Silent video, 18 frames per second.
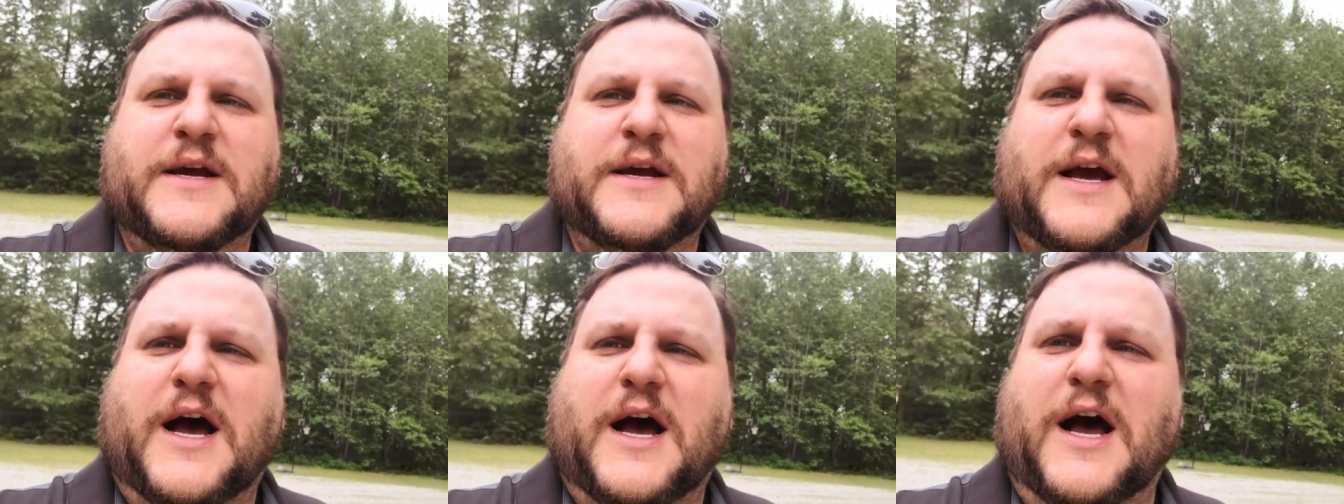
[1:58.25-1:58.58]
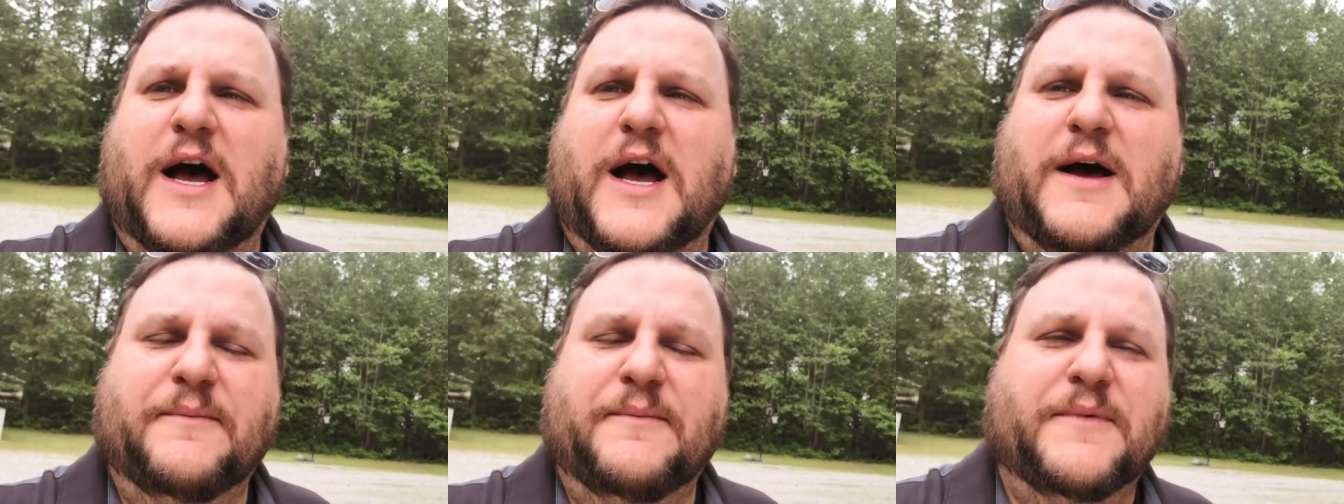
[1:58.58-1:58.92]

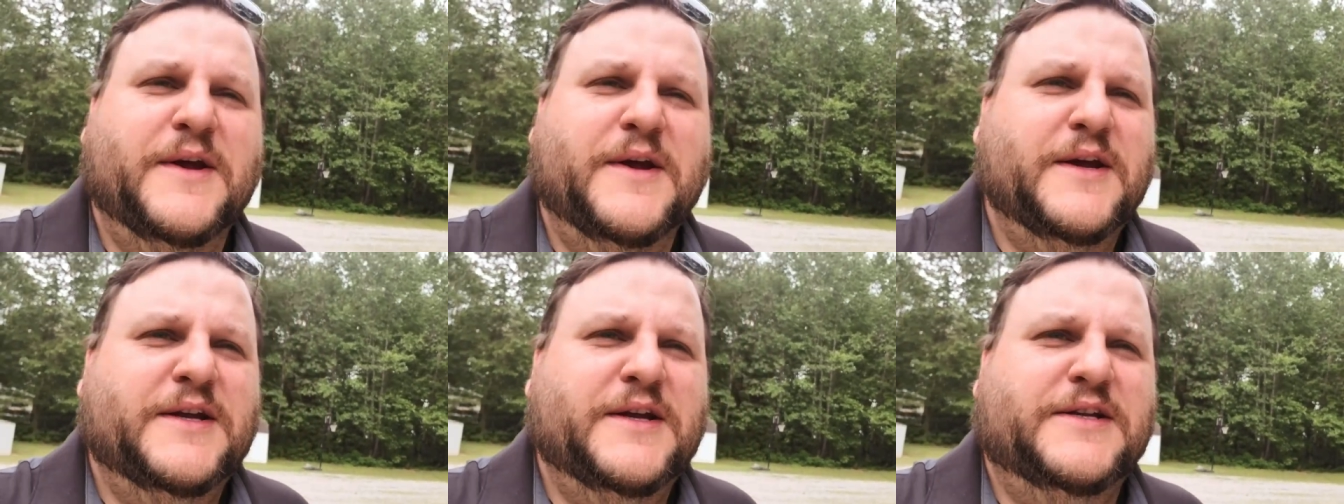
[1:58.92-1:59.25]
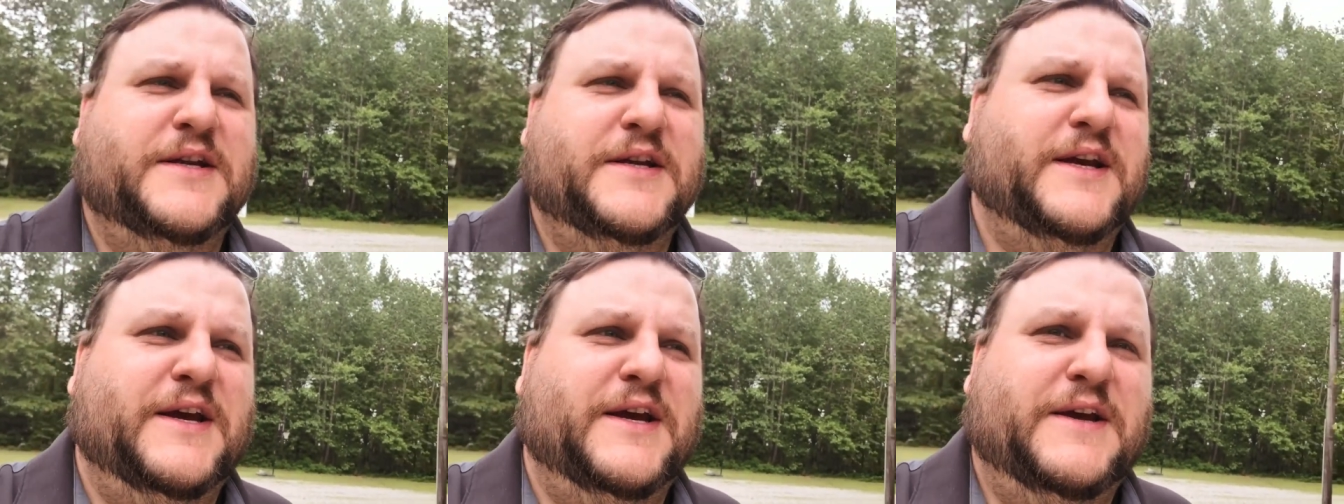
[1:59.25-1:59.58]
um,
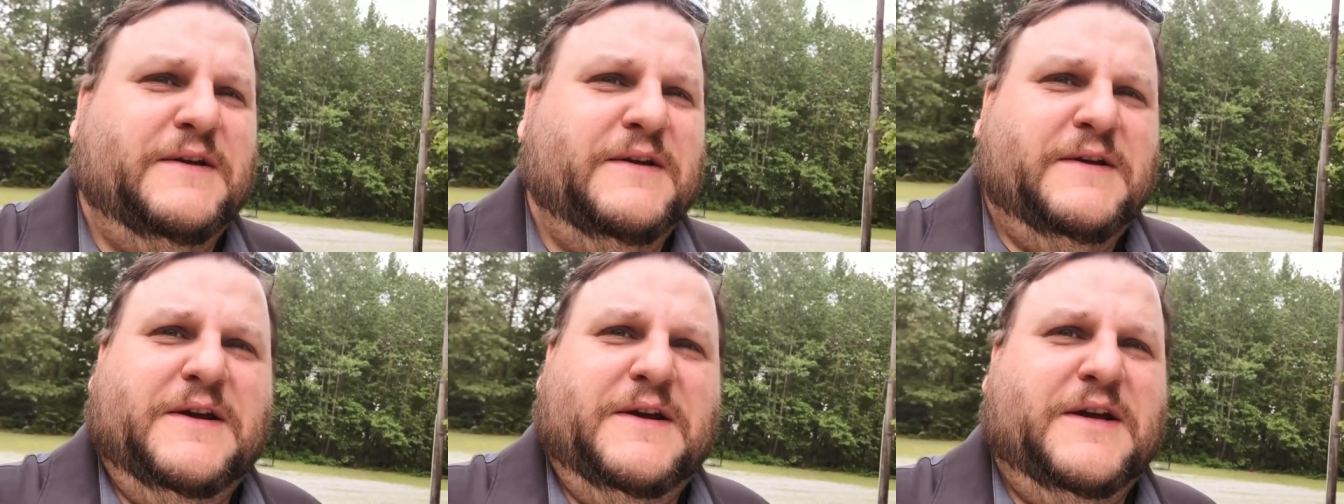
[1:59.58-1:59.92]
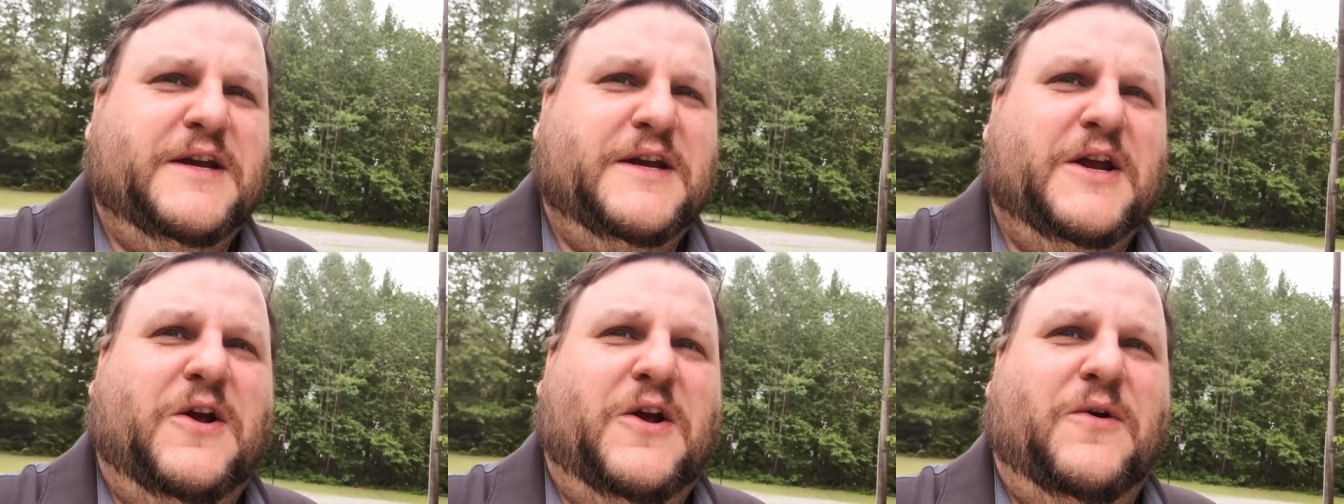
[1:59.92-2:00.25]
to
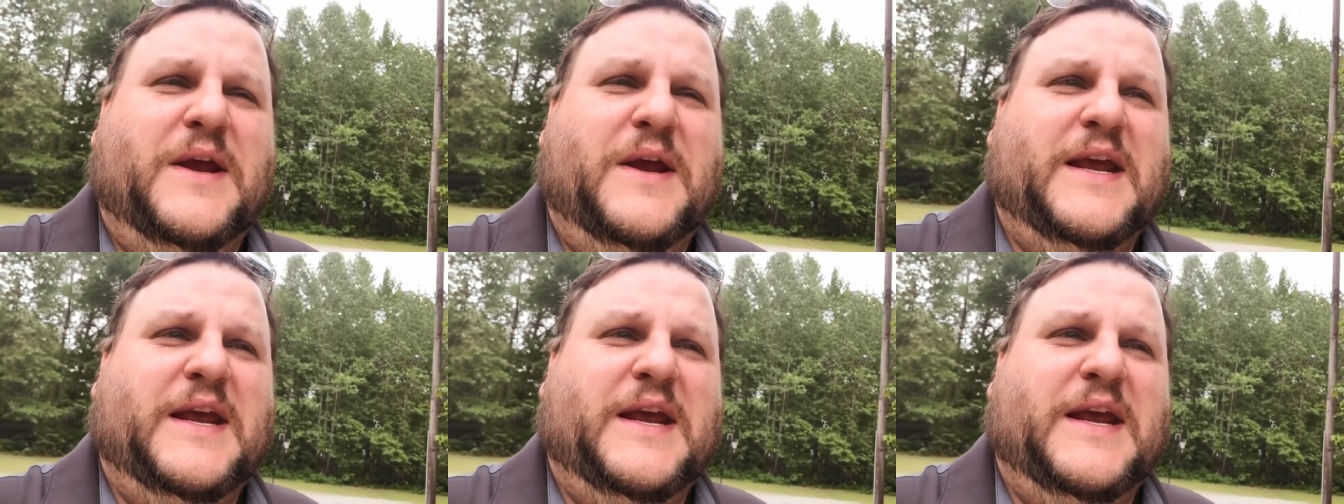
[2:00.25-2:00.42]
you know